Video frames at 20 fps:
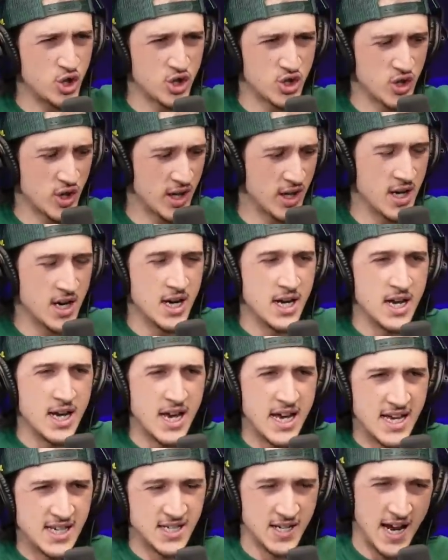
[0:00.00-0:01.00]
just like
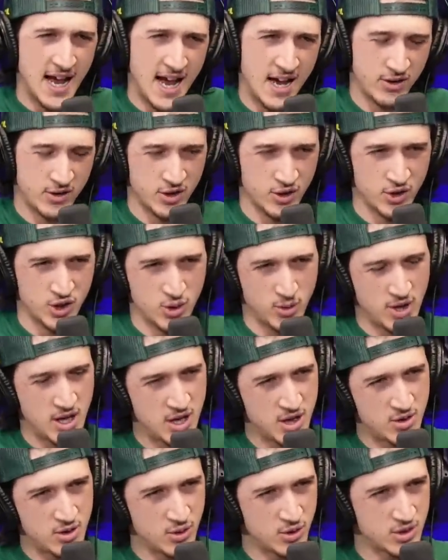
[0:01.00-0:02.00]
he's an actor, so he
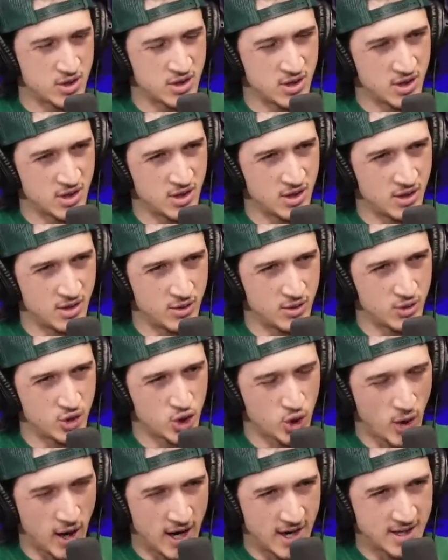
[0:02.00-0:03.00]
used to
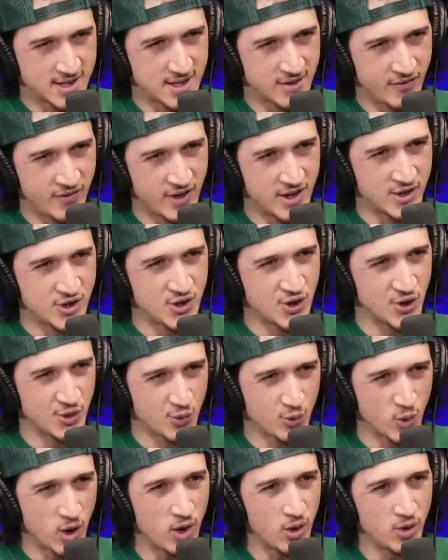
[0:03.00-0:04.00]
train to fit
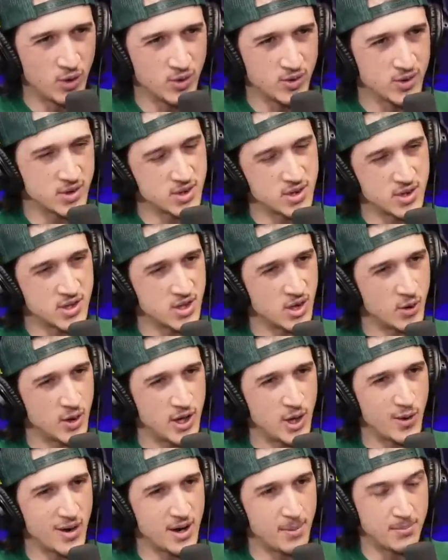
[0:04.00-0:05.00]
certain roles, and so
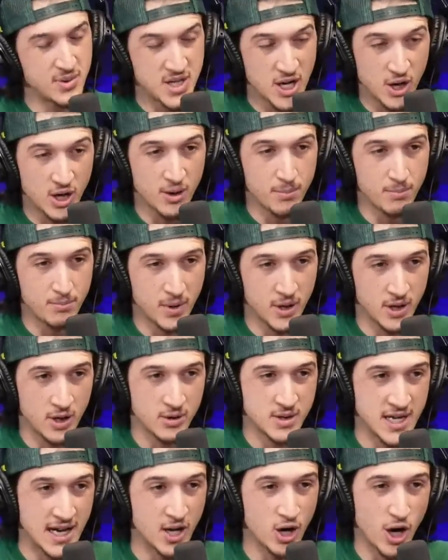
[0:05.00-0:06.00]
he knew how to take you
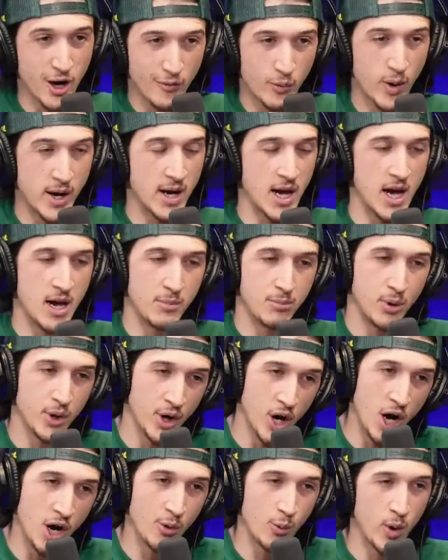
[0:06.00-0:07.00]
know take off weight and
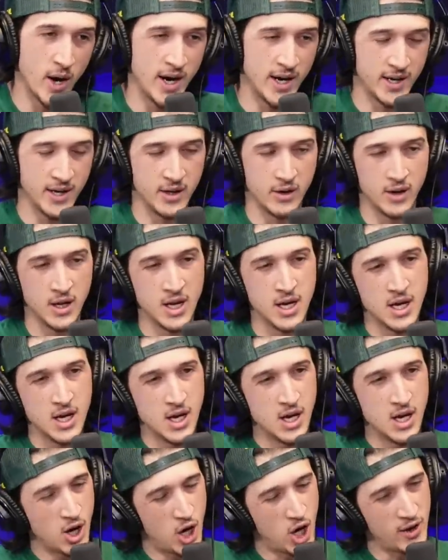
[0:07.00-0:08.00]
put on weight and
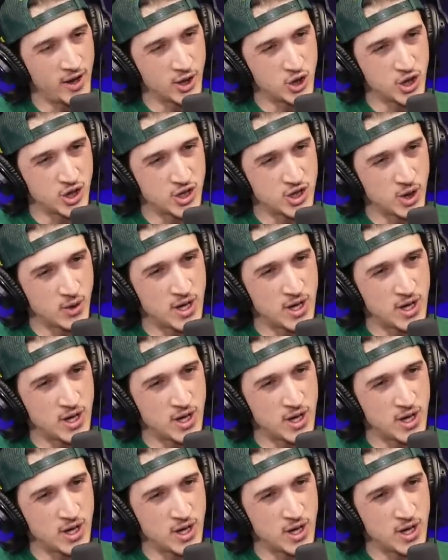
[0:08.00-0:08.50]
all that shit.